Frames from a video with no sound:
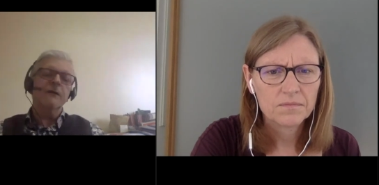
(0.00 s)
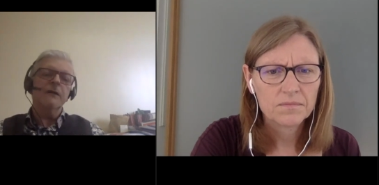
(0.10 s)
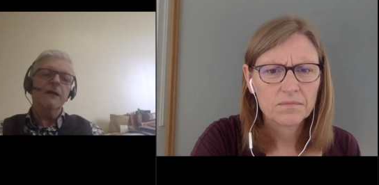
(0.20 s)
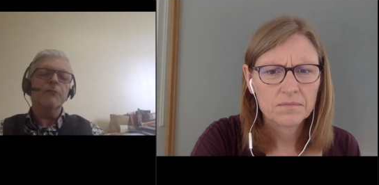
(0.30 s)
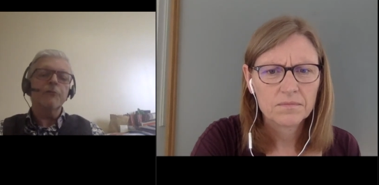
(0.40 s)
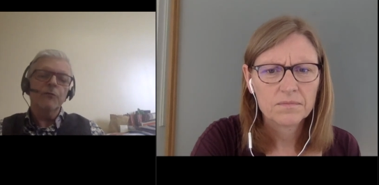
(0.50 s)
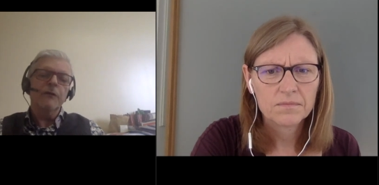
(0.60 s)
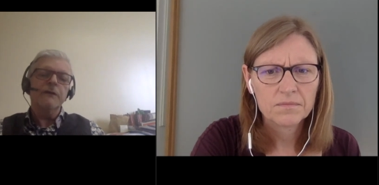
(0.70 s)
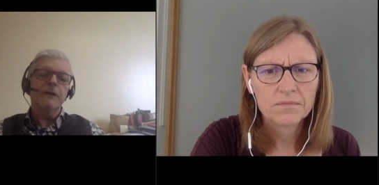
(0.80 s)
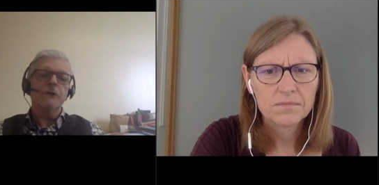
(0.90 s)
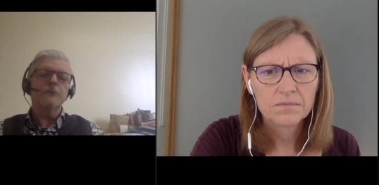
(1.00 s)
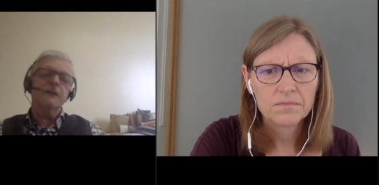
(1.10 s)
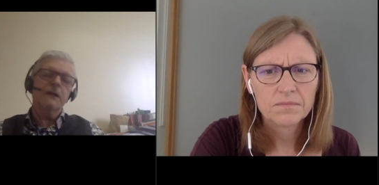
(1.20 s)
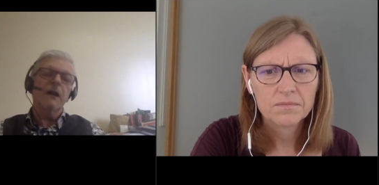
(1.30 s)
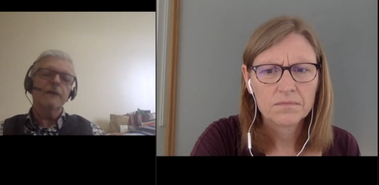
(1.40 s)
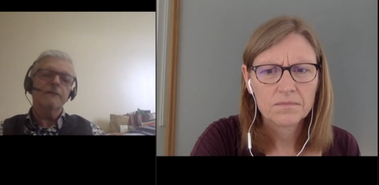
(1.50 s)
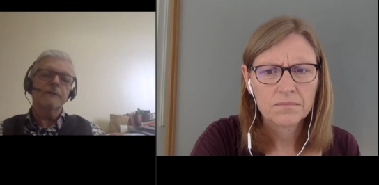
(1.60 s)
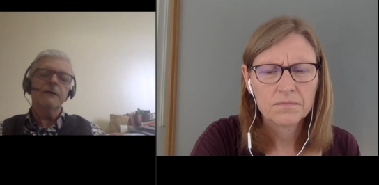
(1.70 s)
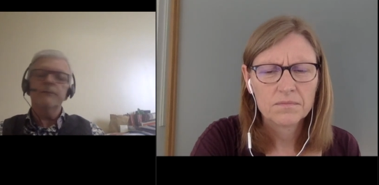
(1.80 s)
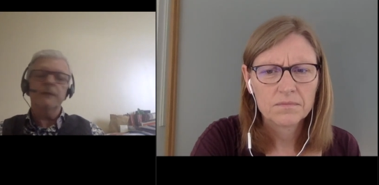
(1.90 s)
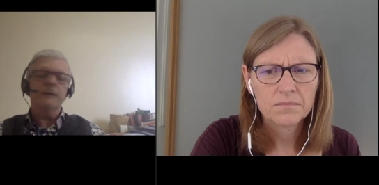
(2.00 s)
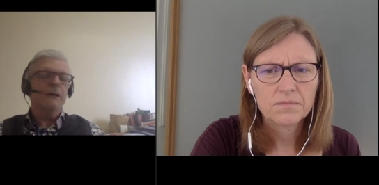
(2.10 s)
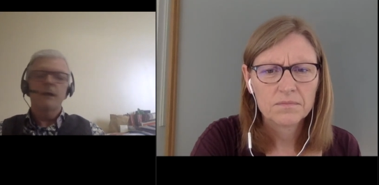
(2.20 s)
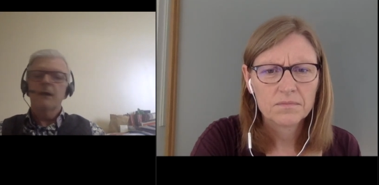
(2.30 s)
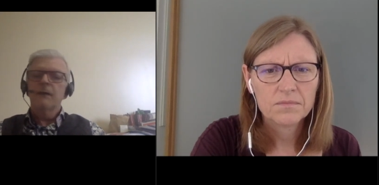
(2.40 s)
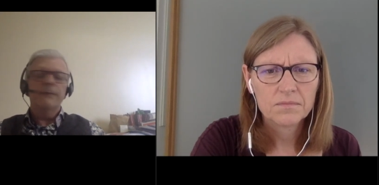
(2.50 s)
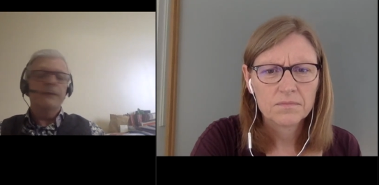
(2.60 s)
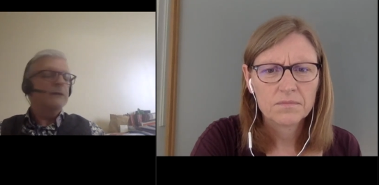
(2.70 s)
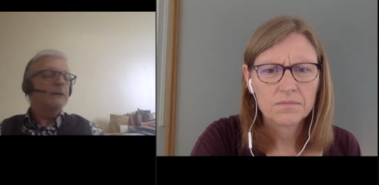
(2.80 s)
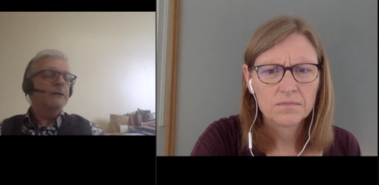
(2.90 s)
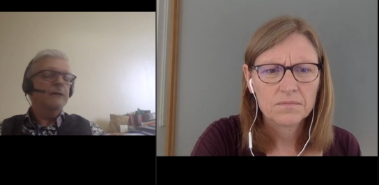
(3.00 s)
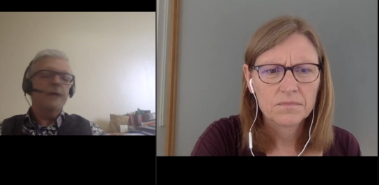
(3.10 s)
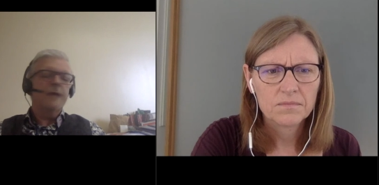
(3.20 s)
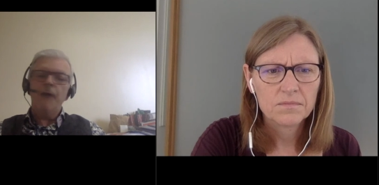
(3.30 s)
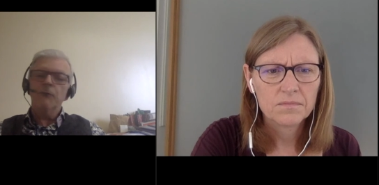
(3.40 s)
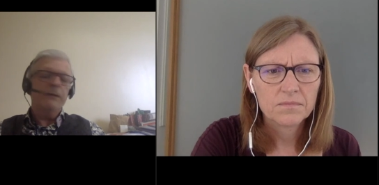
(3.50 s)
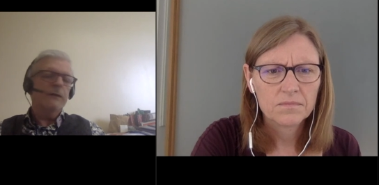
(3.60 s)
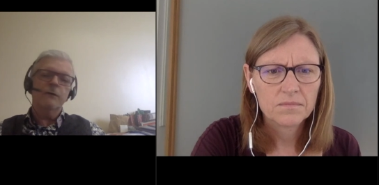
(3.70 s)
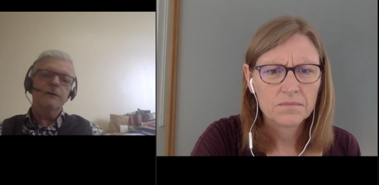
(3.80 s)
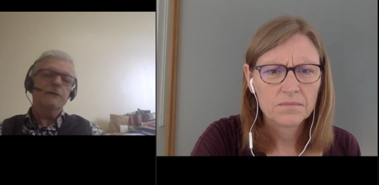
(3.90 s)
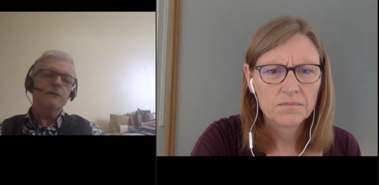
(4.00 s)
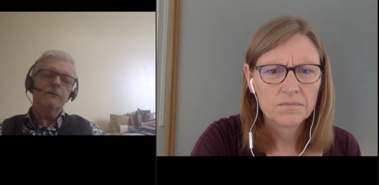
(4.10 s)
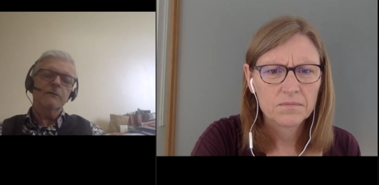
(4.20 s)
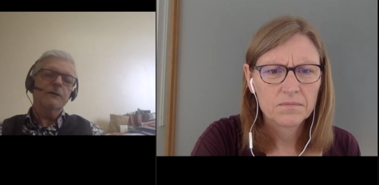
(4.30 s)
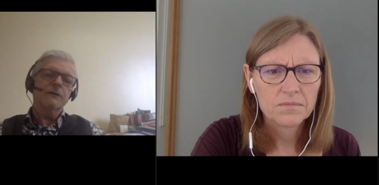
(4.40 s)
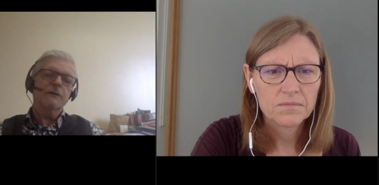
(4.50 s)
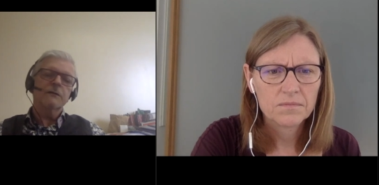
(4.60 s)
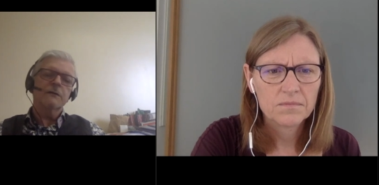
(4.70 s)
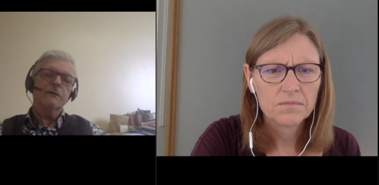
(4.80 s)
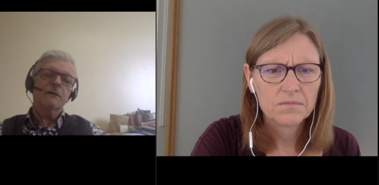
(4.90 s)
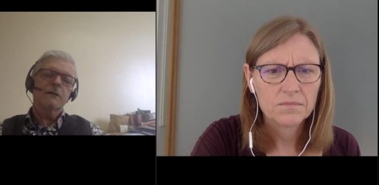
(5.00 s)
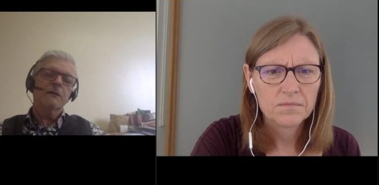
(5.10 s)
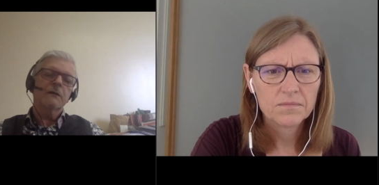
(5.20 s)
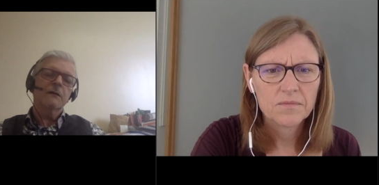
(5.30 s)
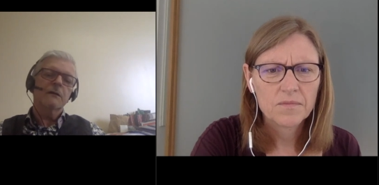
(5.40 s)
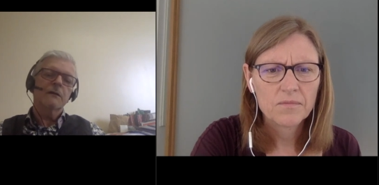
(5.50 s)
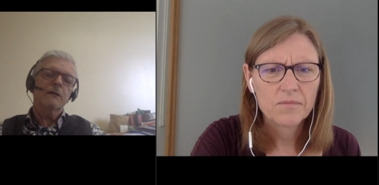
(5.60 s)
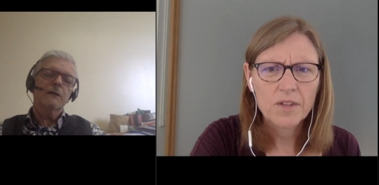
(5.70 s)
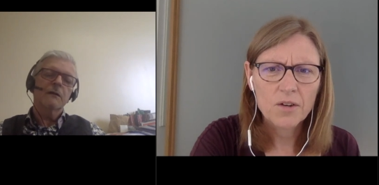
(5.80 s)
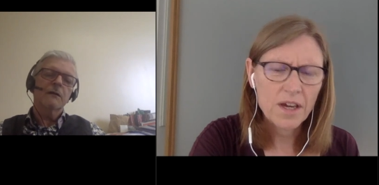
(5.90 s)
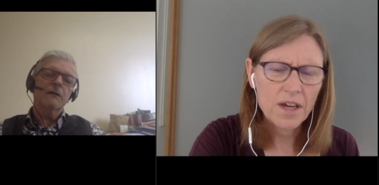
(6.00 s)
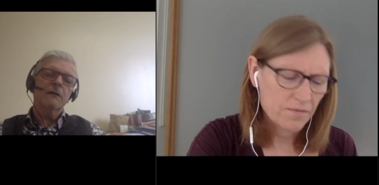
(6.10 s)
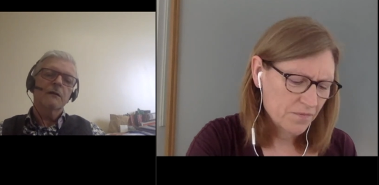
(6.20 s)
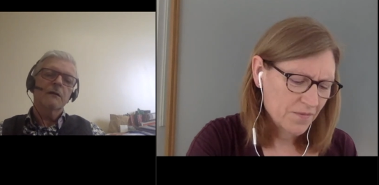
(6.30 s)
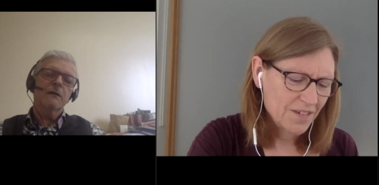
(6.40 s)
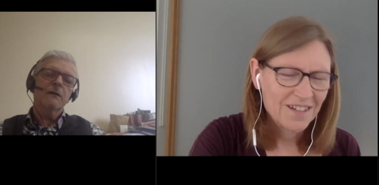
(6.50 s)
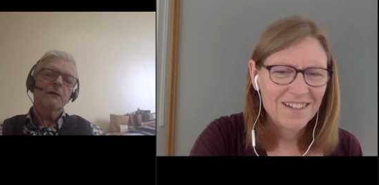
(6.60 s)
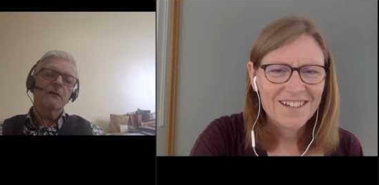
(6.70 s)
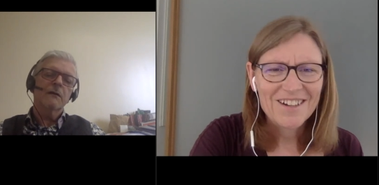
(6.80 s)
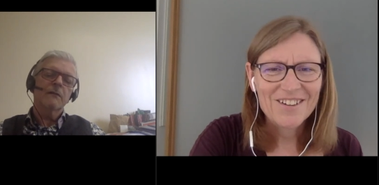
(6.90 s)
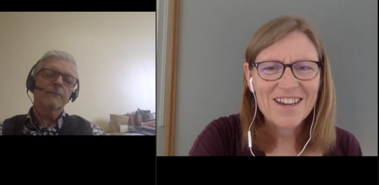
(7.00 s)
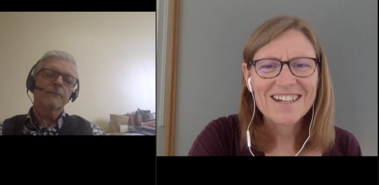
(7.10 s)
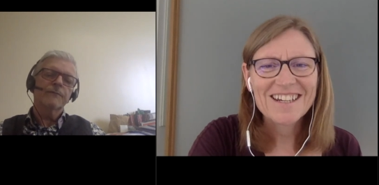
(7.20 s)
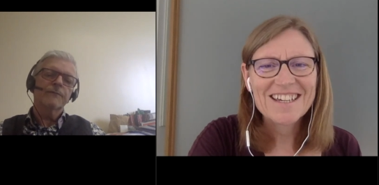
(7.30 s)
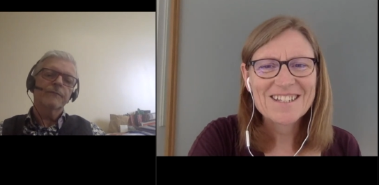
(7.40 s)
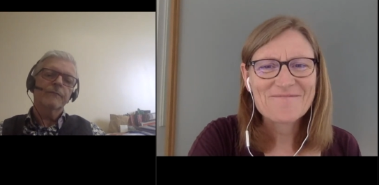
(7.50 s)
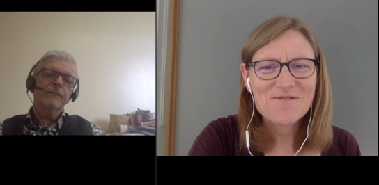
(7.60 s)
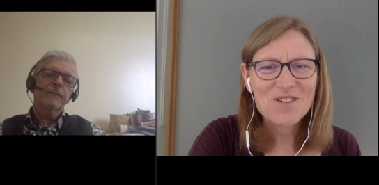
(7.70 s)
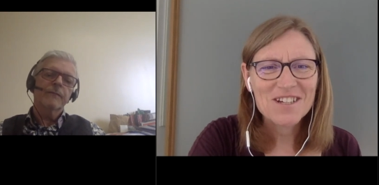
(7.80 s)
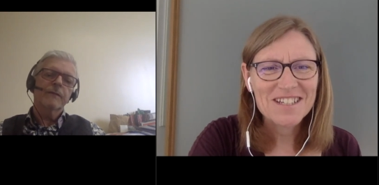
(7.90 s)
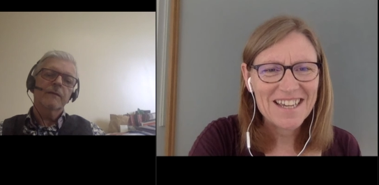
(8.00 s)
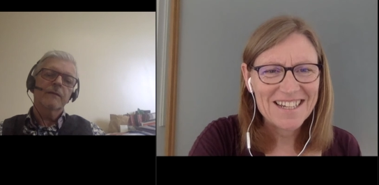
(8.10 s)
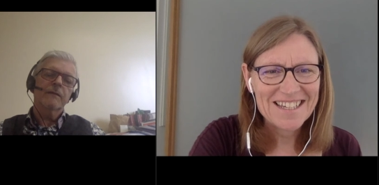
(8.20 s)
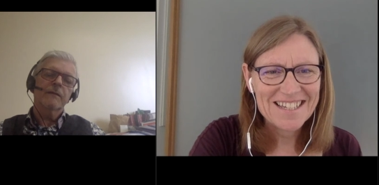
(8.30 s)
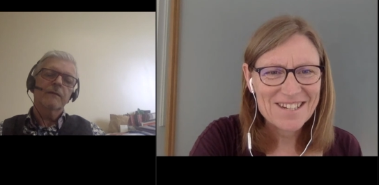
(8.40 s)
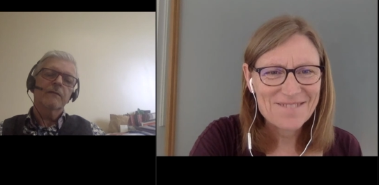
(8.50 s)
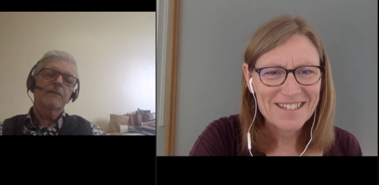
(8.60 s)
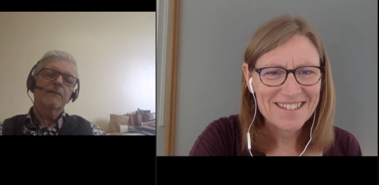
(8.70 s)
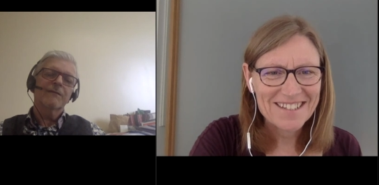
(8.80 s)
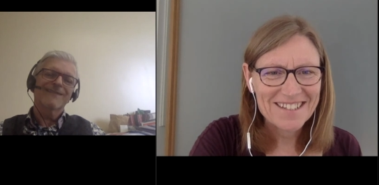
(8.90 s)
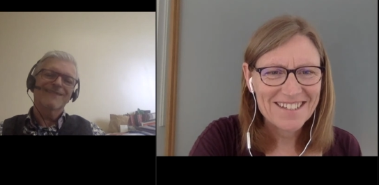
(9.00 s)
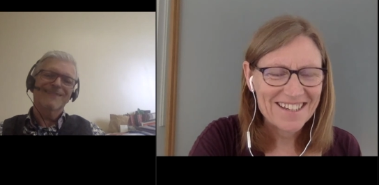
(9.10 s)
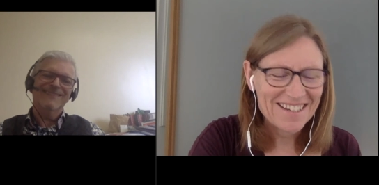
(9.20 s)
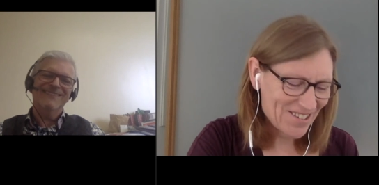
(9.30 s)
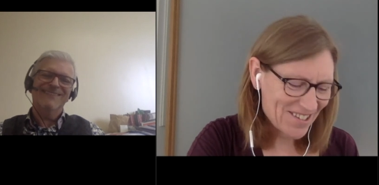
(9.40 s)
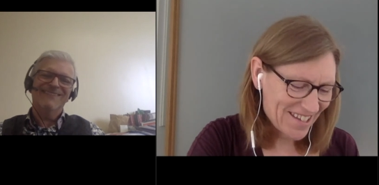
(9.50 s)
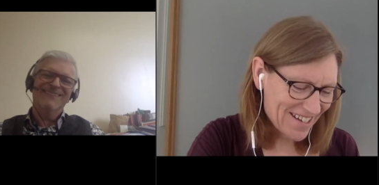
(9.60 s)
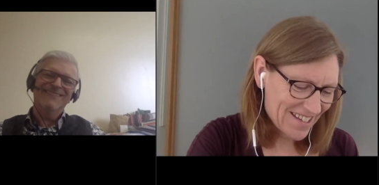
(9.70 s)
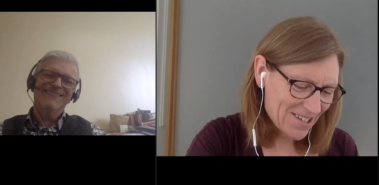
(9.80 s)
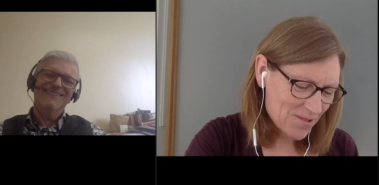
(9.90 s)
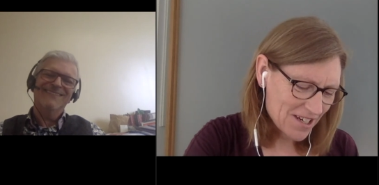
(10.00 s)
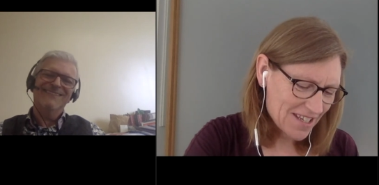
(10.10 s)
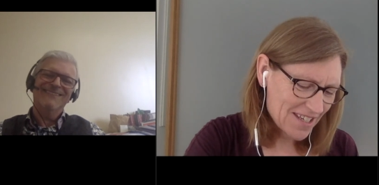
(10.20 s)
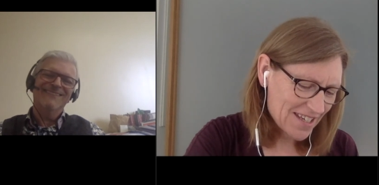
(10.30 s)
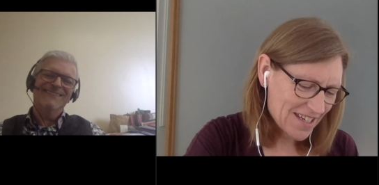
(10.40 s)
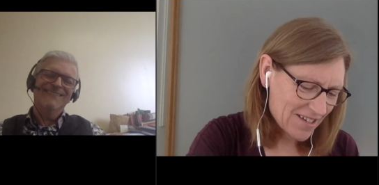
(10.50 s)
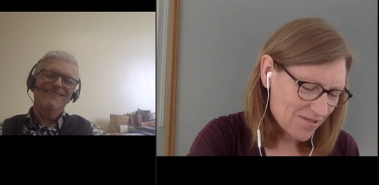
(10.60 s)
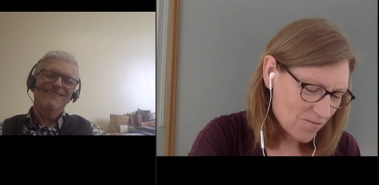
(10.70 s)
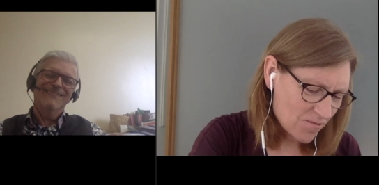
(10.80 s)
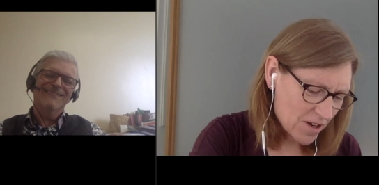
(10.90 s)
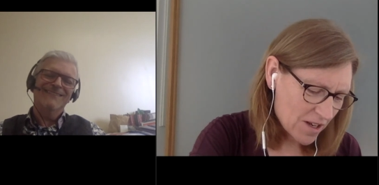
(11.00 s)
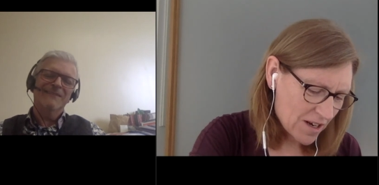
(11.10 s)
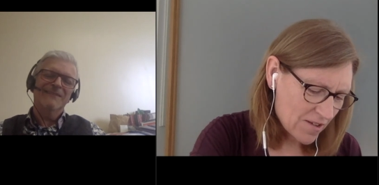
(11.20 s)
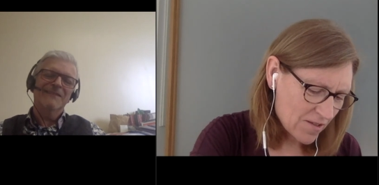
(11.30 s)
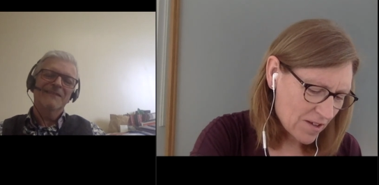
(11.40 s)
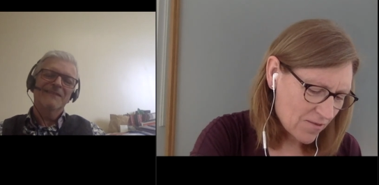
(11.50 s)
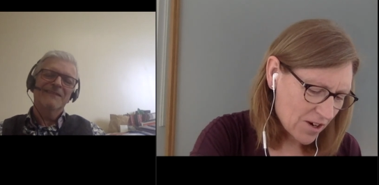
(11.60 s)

Speaker 1: been given an inappropriate dose in an IV, but, but that would be the only situations.
Speaker 2: Okay. Okay, let's move on to antihistamines because this one is uh, one a, a,